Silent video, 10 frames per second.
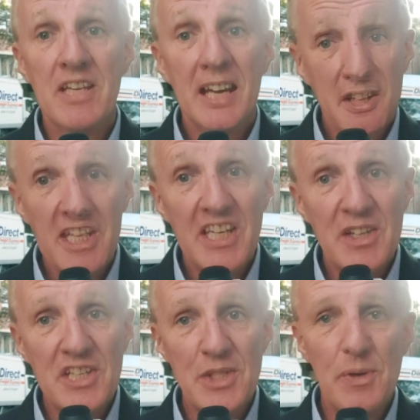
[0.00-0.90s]
In other
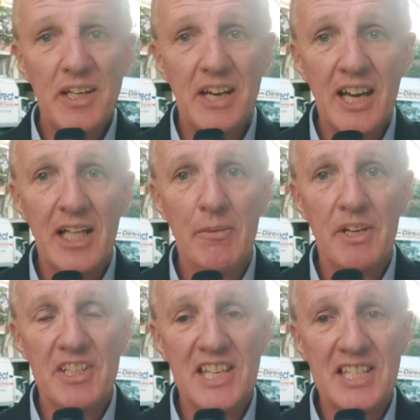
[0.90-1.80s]
news this week,
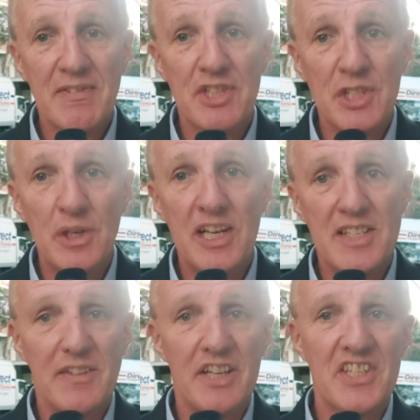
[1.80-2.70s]
Heidelberg says after 2
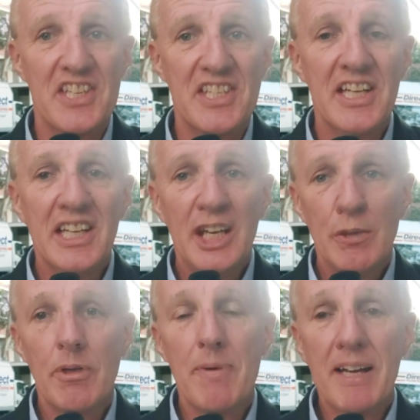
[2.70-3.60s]
years of losses, it
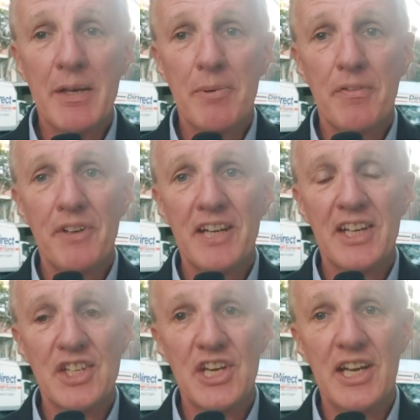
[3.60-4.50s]
will be back in profit
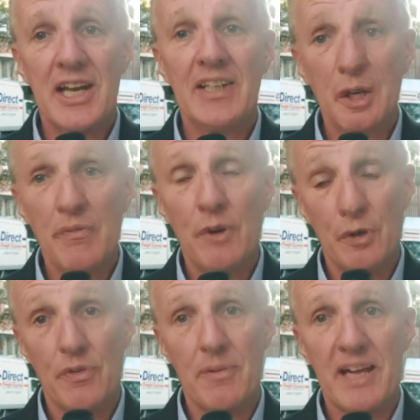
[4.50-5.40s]
next year and going
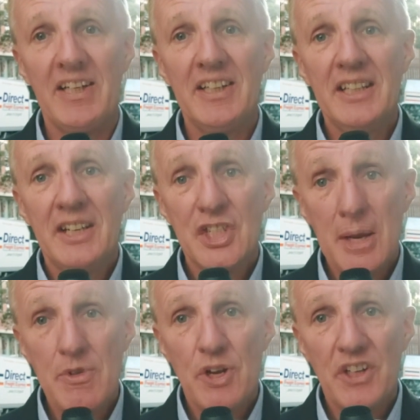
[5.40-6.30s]
forward from there.
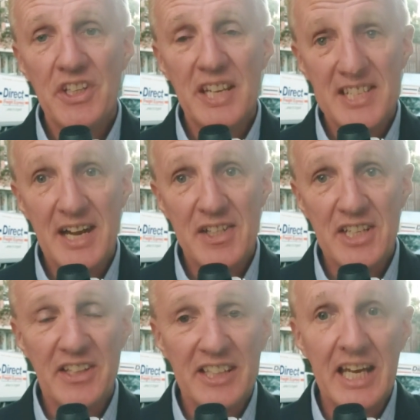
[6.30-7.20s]
James Rodden is now
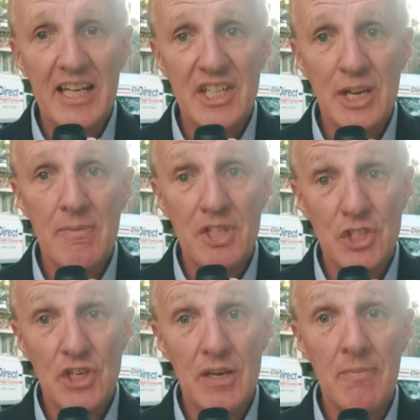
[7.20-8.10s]
selling the Canage Image
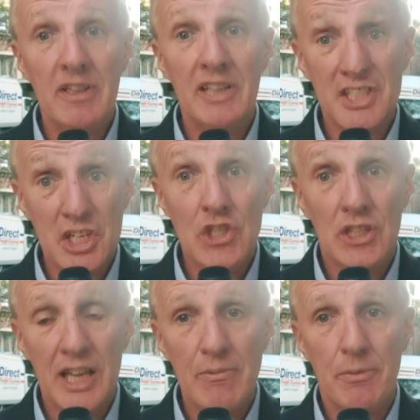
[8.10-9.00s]
Stream digital
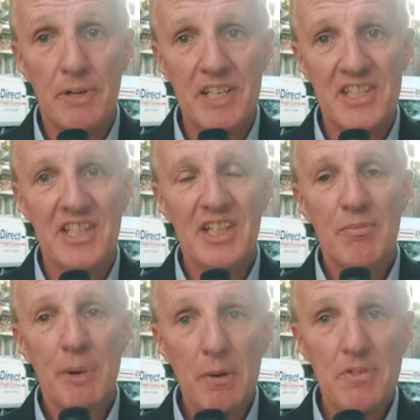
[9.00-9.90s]
label press.
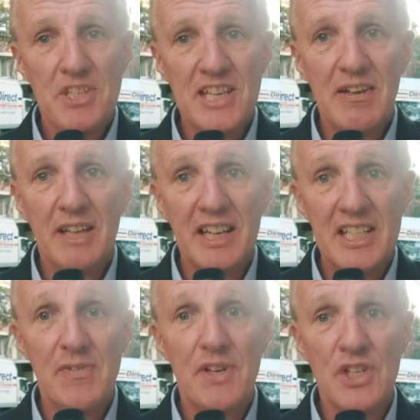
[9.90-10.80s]
Bobst has outlined
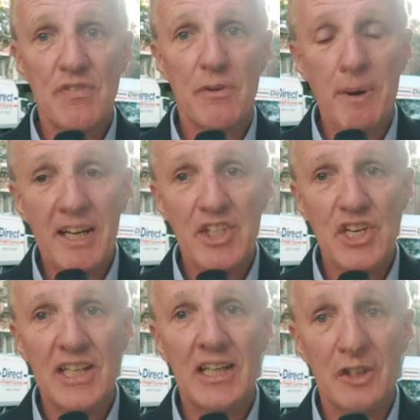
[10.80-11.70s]
its vision for
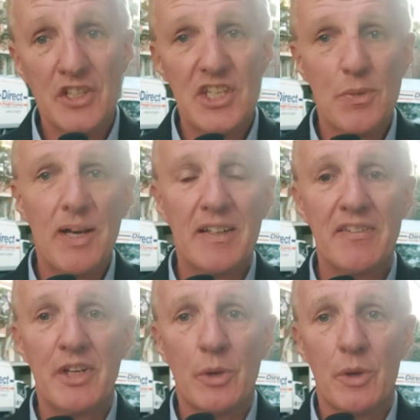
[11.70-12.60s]
packaging and launched a swag of
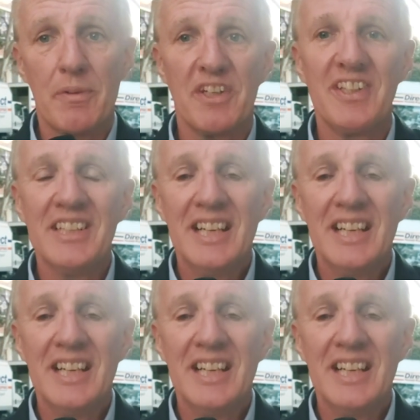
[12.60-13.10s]
new equipment.